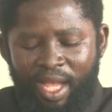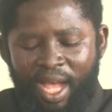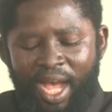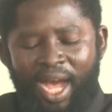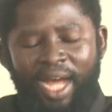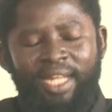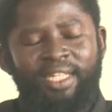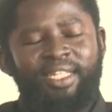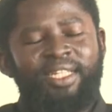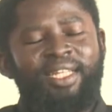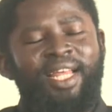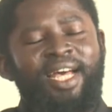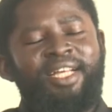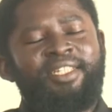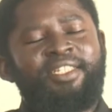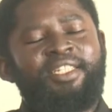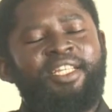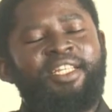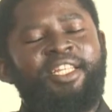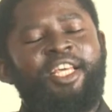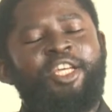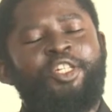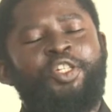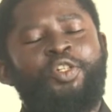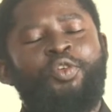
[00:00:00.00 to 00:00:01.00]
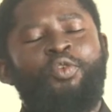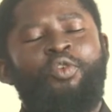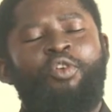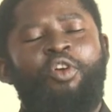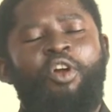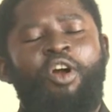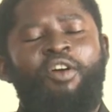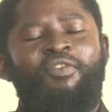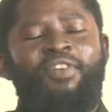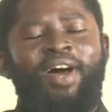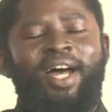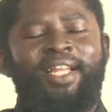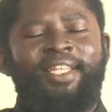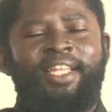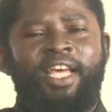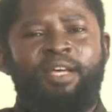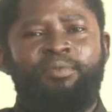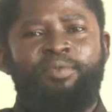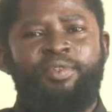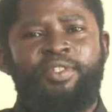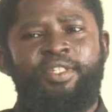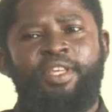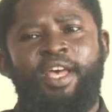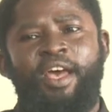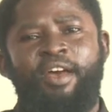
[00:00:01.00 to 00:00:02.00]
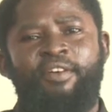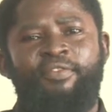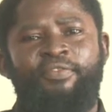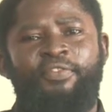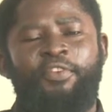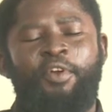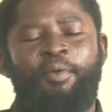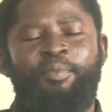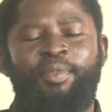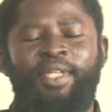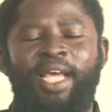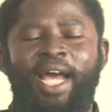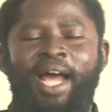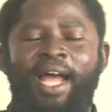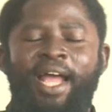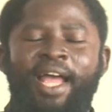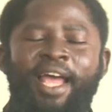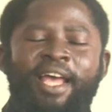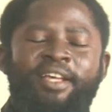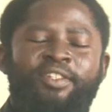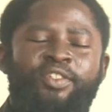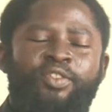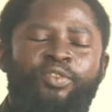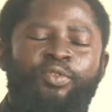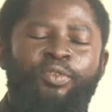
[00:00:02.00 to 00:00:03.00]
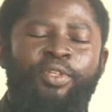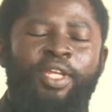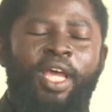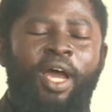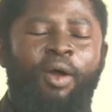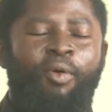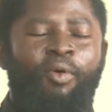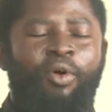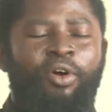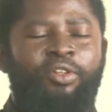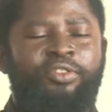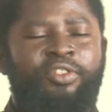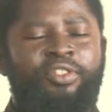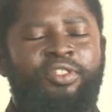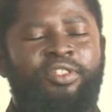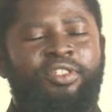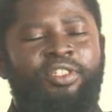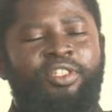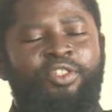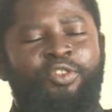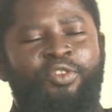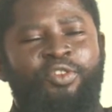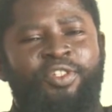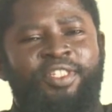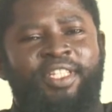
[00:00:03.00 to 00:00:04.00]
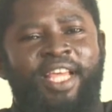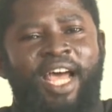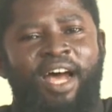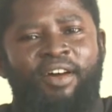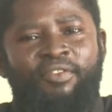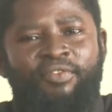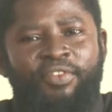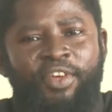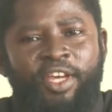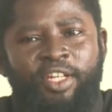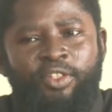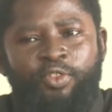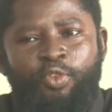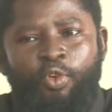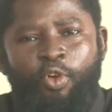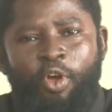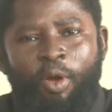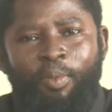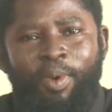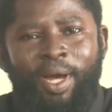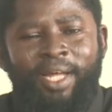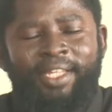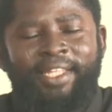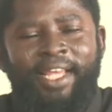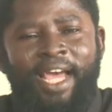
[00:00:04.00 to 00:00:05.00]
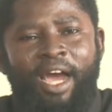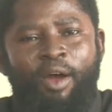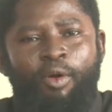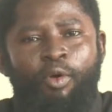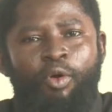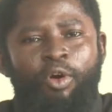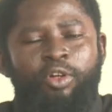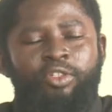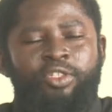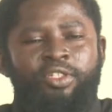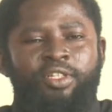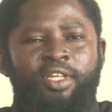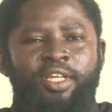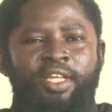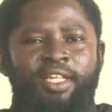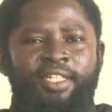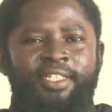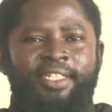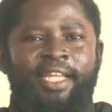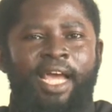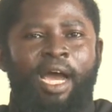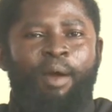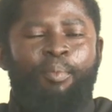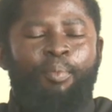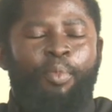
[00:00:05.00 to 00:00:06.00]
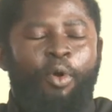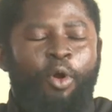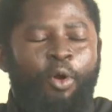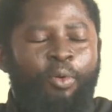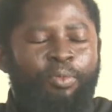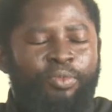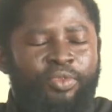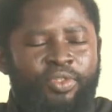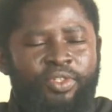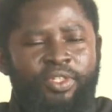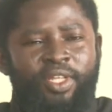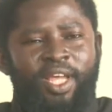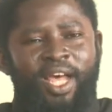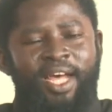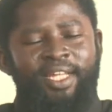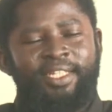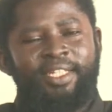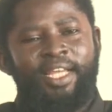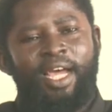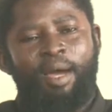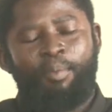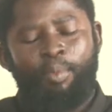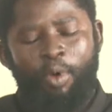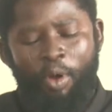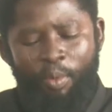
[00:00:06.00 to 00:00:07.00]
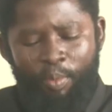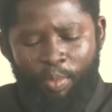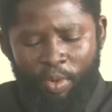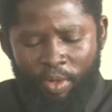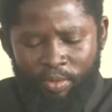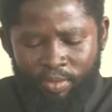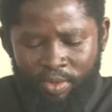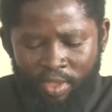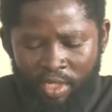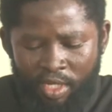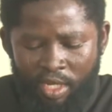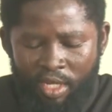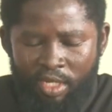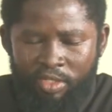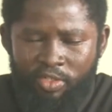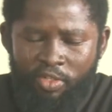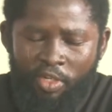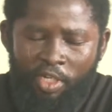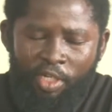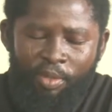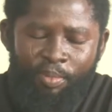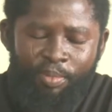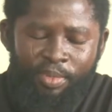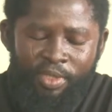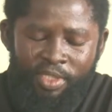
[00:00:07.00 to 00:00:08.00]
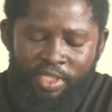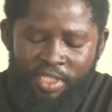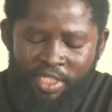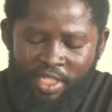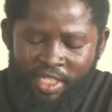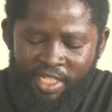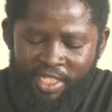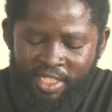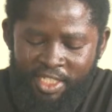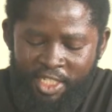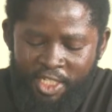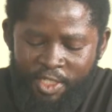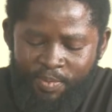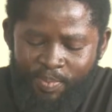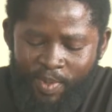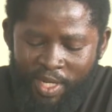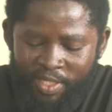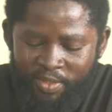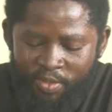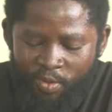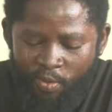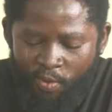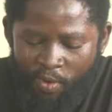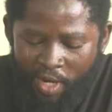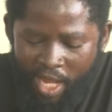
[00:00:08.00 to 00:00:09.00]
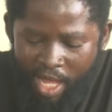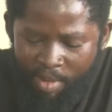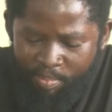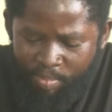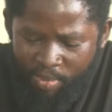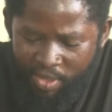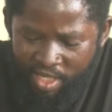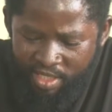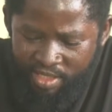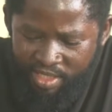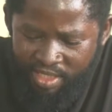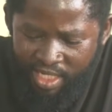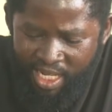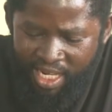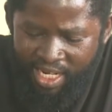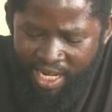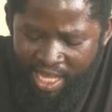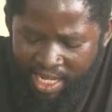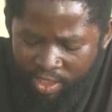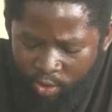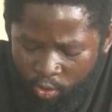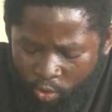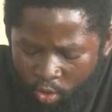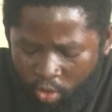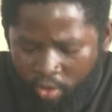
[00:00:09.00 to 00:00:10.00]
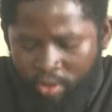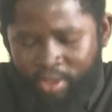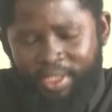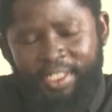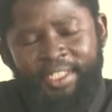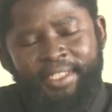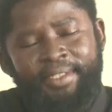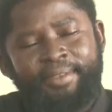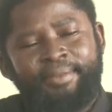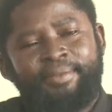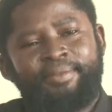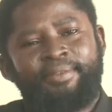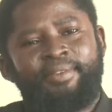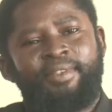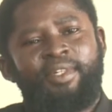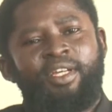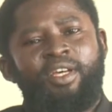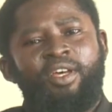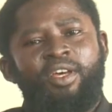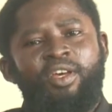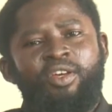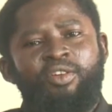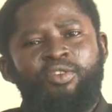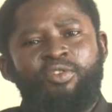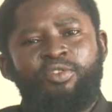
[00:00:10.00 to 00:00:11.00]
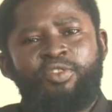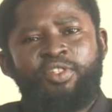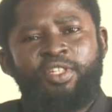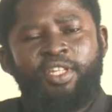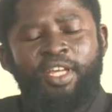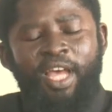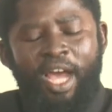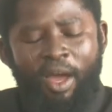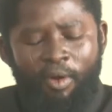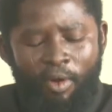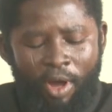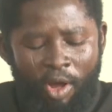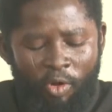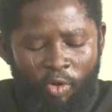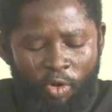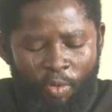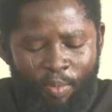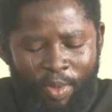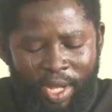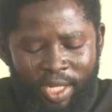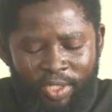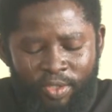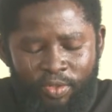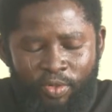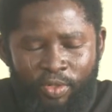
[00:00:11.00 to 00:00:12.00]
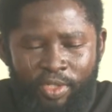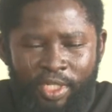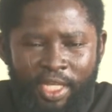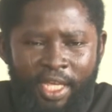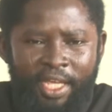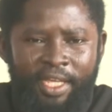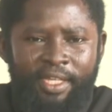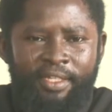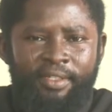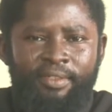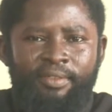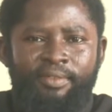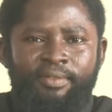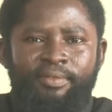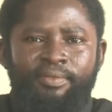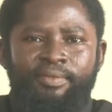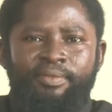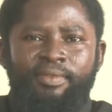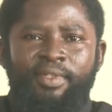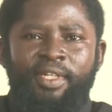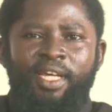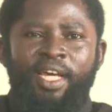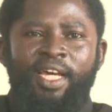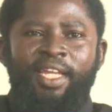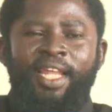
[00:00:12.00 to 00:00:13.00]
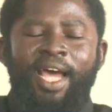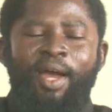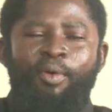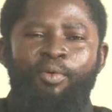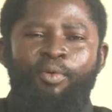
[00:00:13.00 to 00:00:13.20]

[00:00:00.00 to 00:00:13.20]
And now they should cover themselves from their heads to their what? Use their veil to cover their what? Their bones and their bumble. So see, this particular place now, I talk there. You see, our women today, either